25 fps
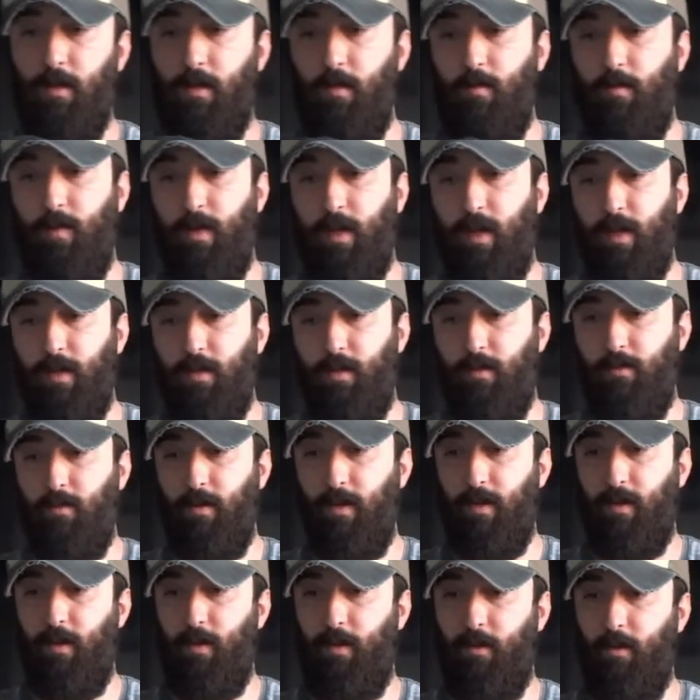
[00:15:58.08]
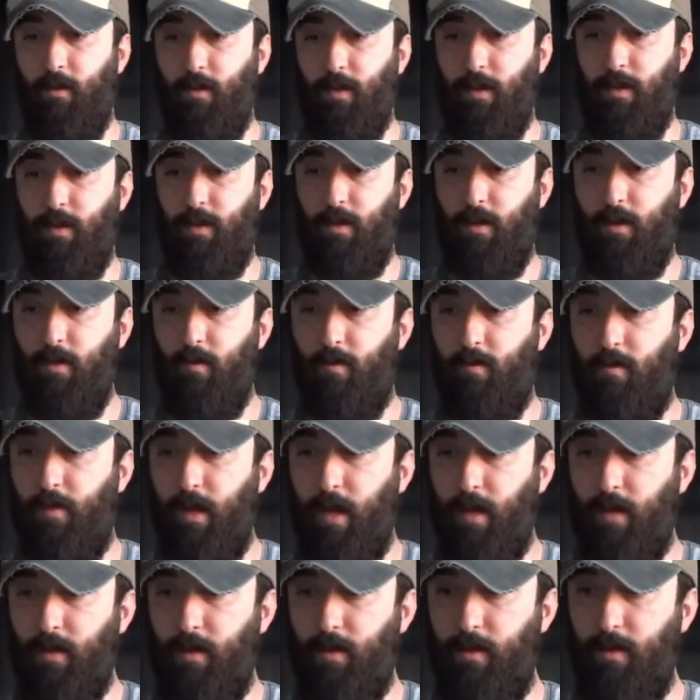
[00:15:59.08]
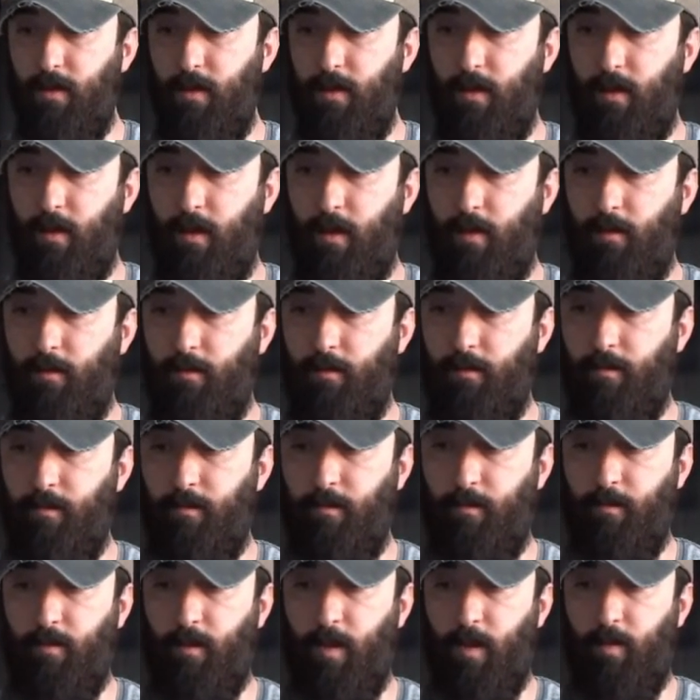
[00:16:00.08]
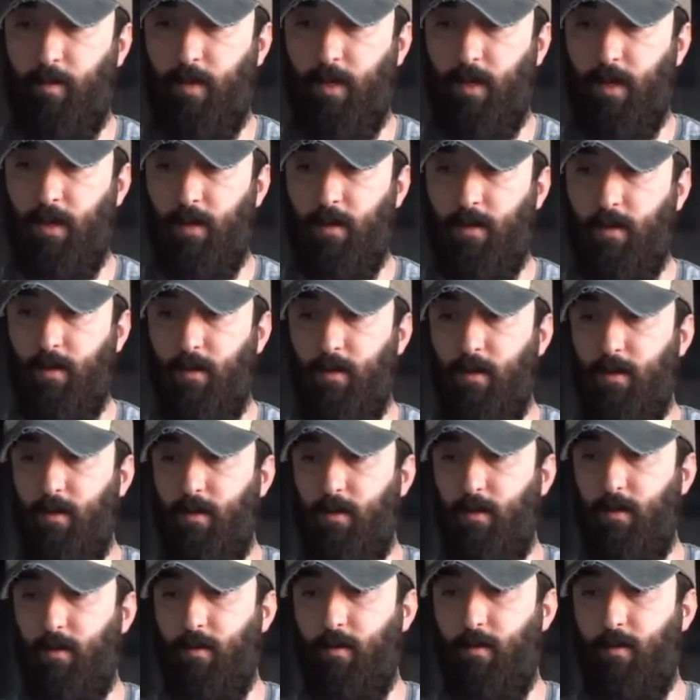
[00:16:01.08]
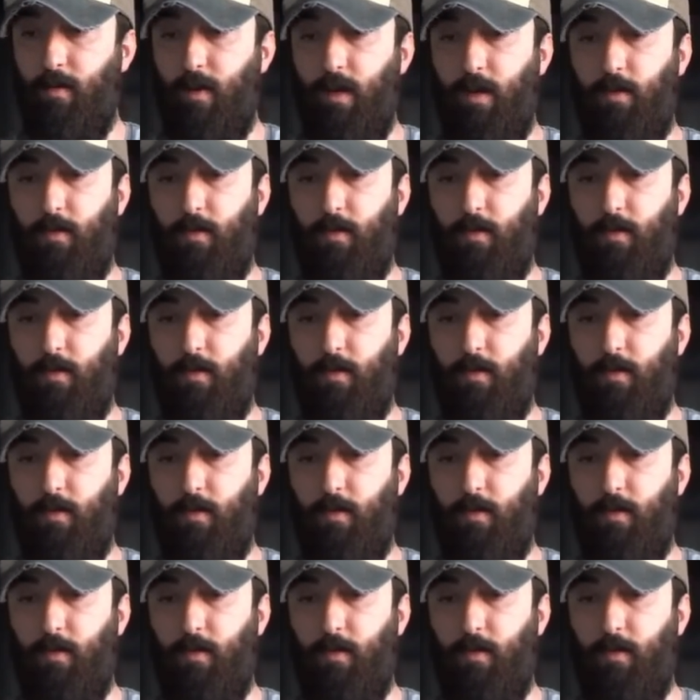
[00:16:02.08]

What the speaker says: But that's really cool. It's kind of bent a bit, but I'm